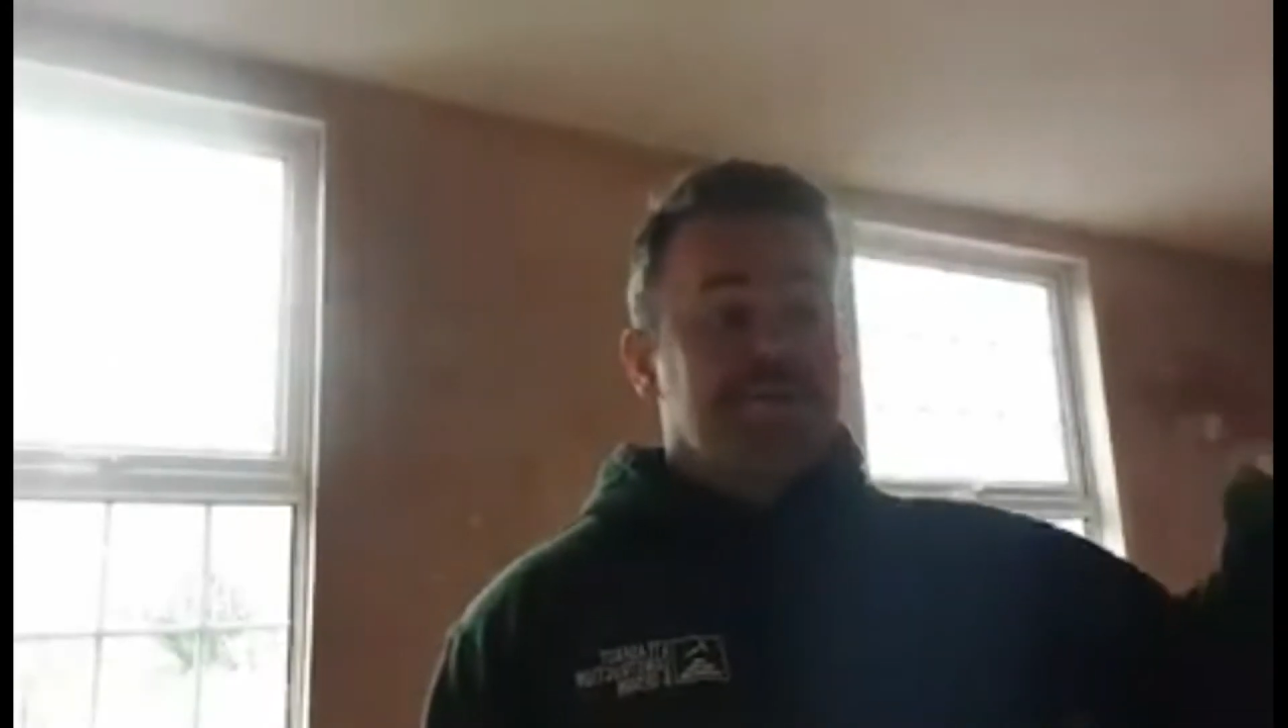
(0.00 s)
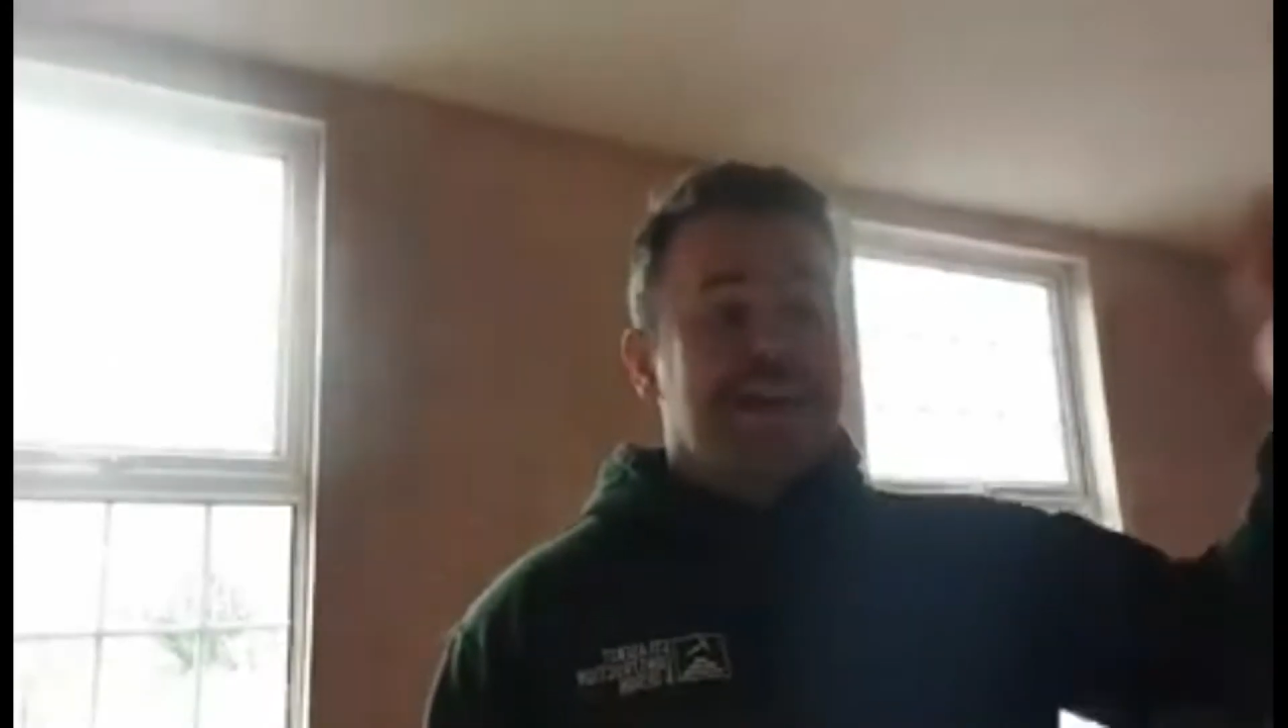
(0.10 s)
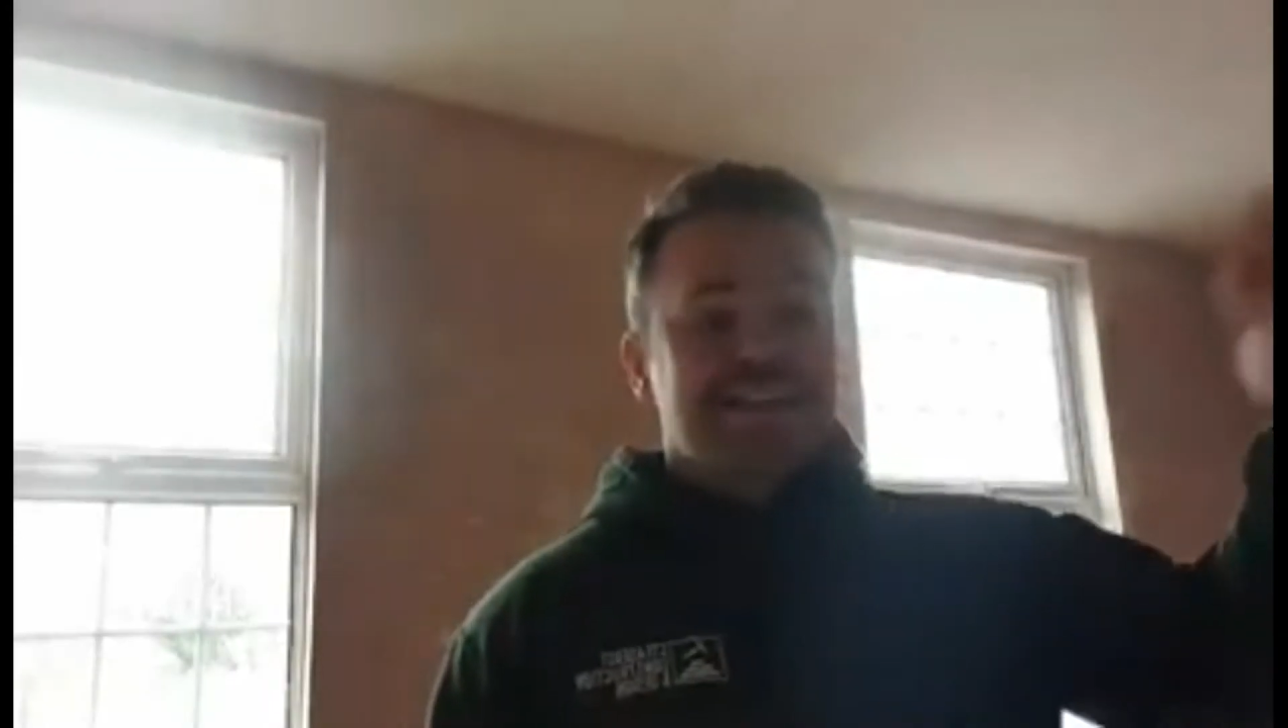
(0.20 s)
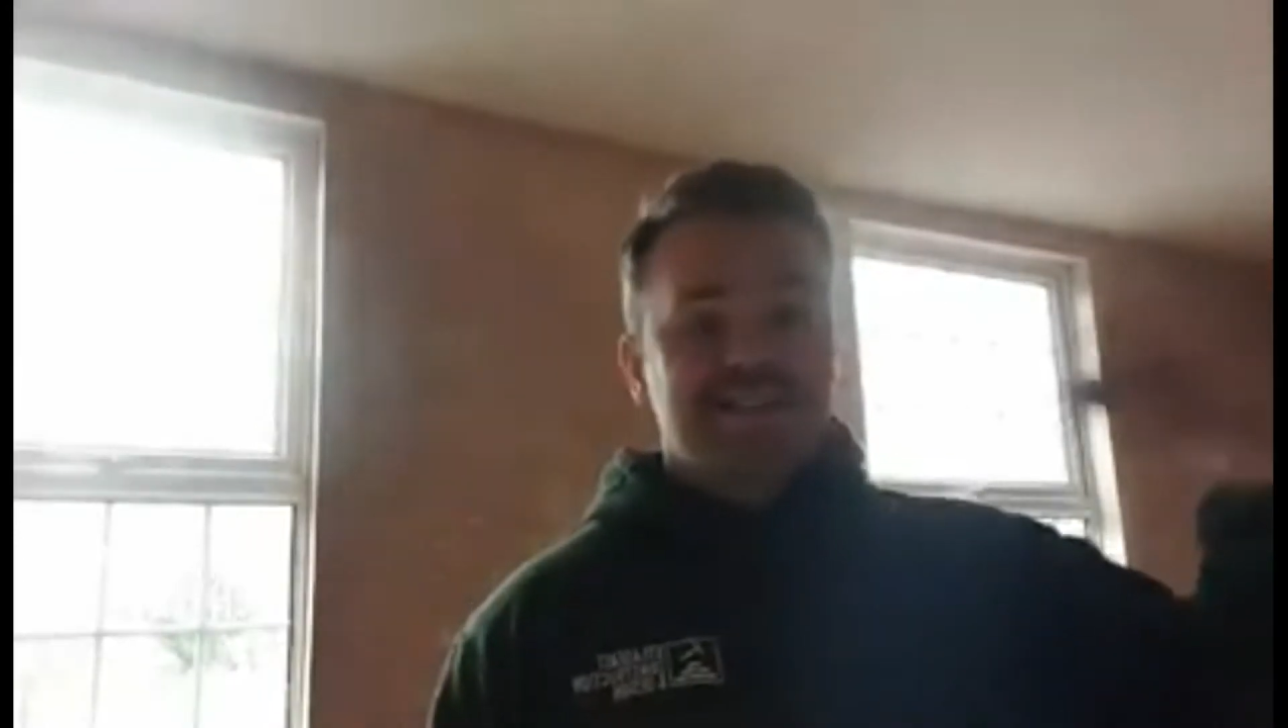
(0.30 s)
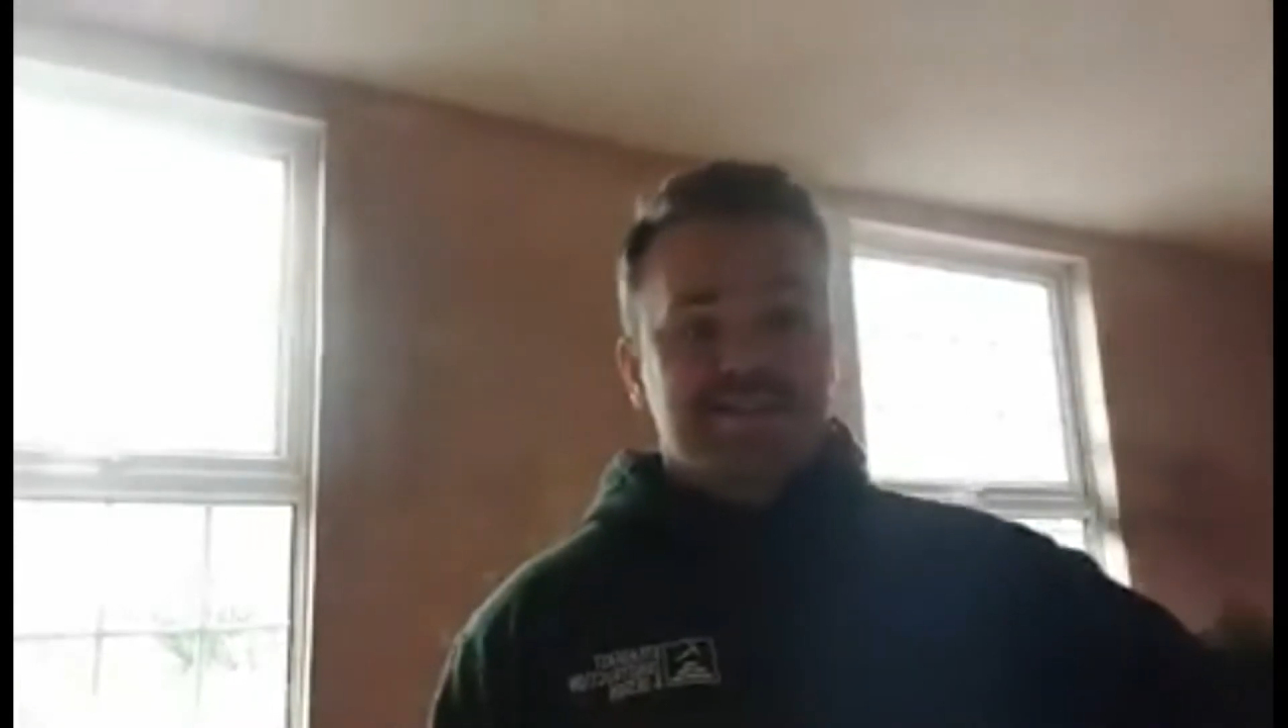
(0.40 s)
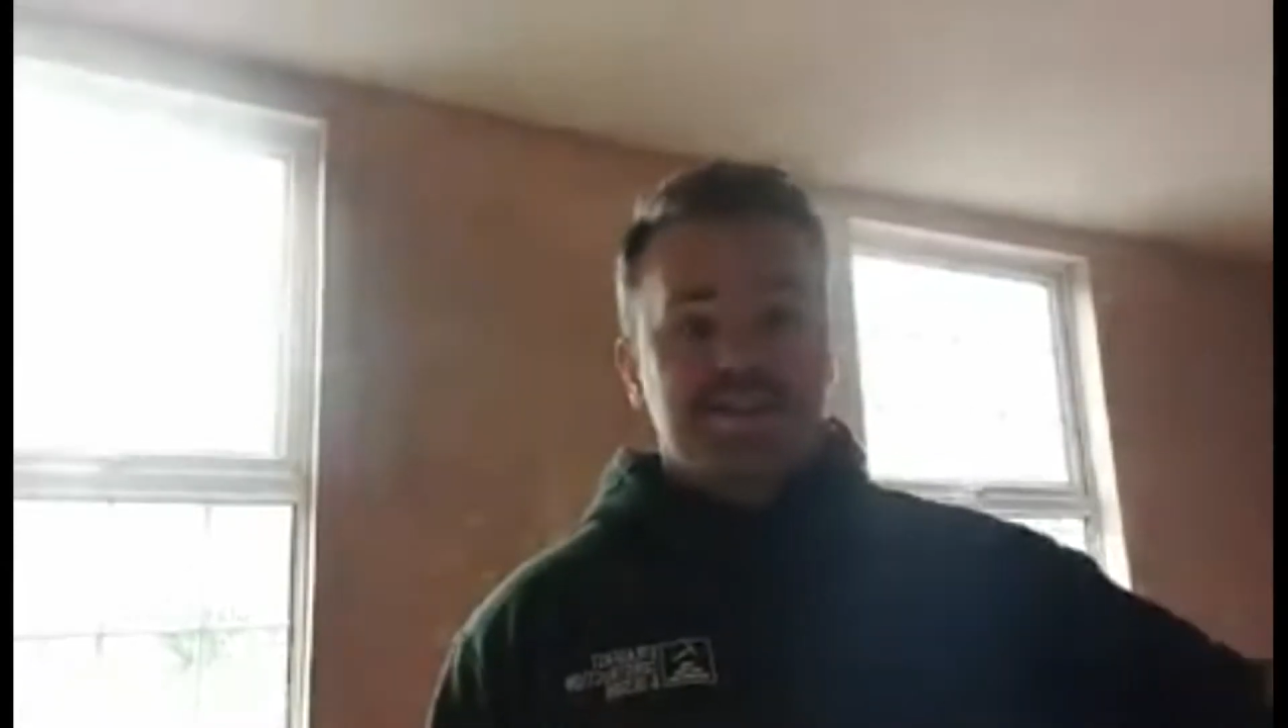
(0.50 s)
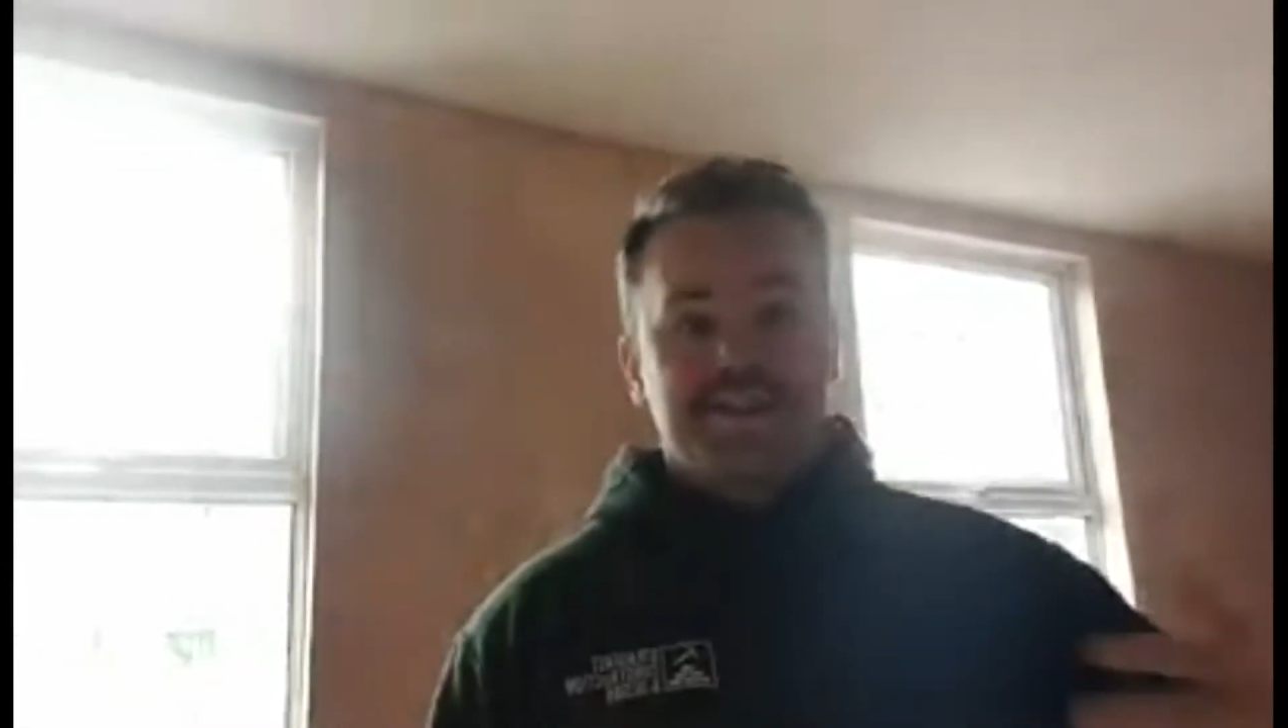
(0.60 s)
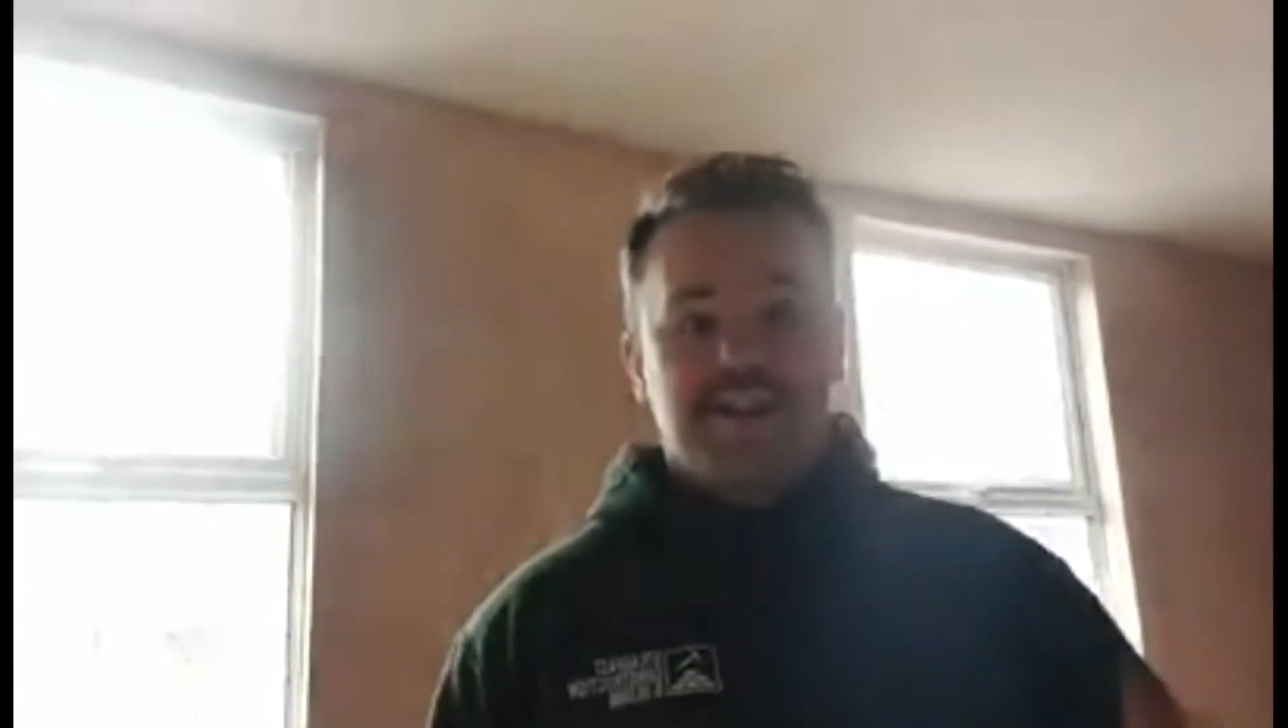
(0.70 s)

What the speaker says: plaster, skirt